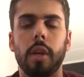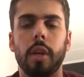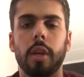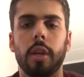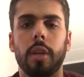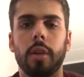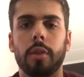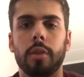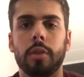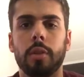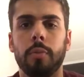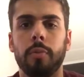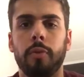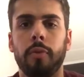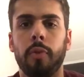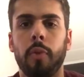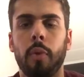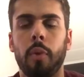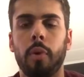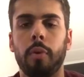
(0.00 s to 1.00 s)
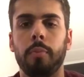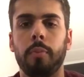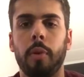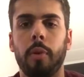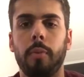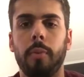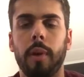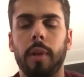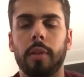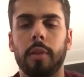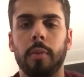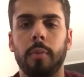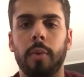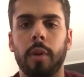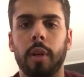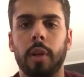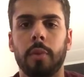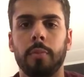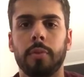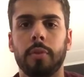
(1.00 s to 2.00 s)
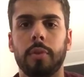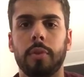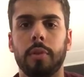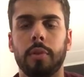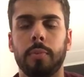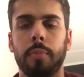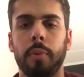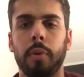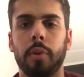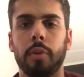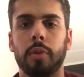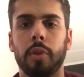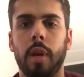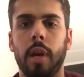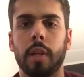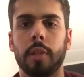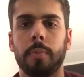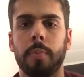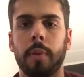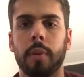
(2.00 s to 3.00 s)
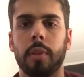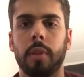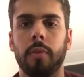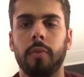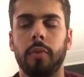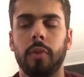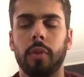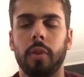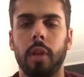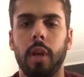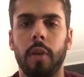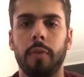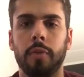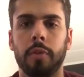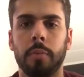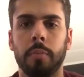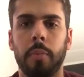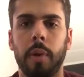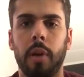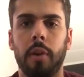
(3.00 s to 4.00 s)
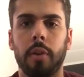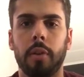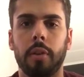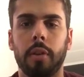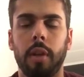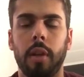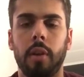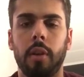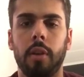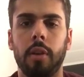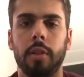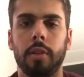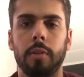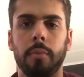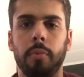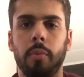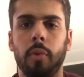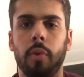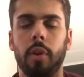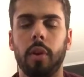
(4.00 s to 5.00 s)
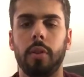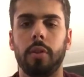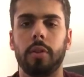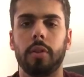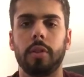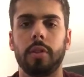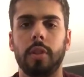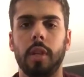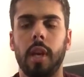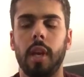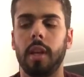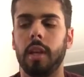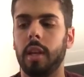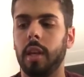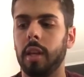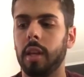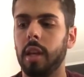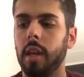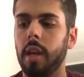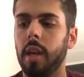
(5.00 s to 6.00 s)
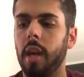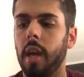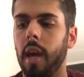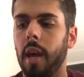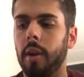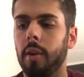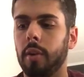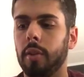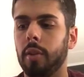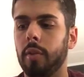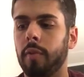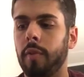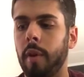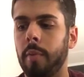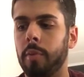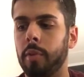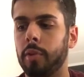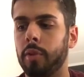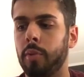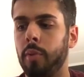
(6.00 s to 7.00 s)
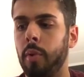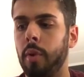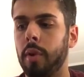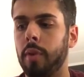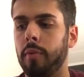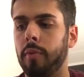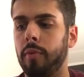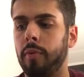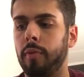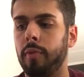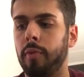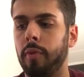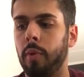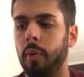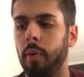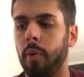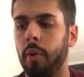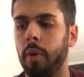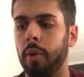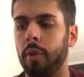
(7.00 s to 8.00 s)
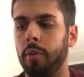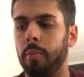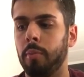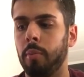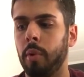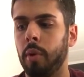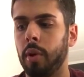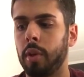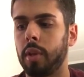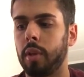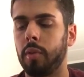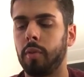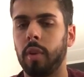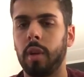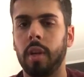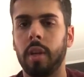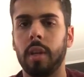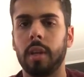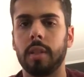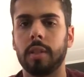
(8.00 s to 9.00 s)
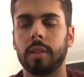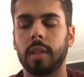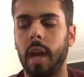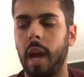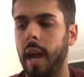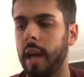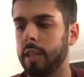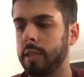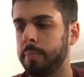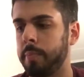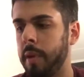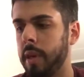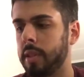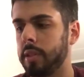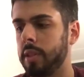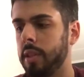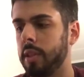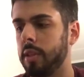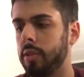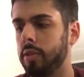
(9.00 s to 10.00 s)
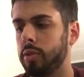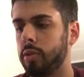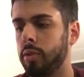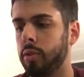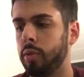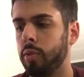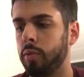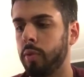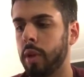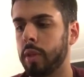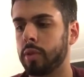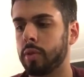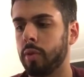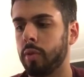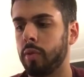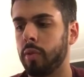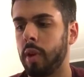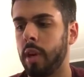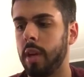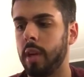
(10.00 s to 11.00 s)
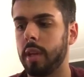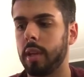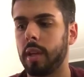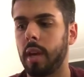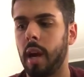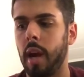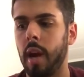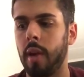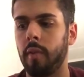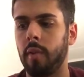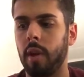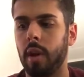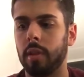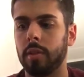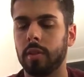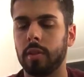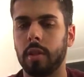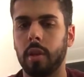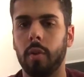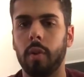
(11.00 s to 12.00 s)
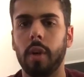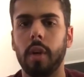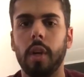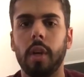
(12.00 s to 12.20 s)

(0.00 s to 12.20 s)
here's some forward momentum when it comes to the spiritual aspect of your life, some better clarity, some more understanding. And on November 24th, Mercury is aspecting to retrograding Chiron. So,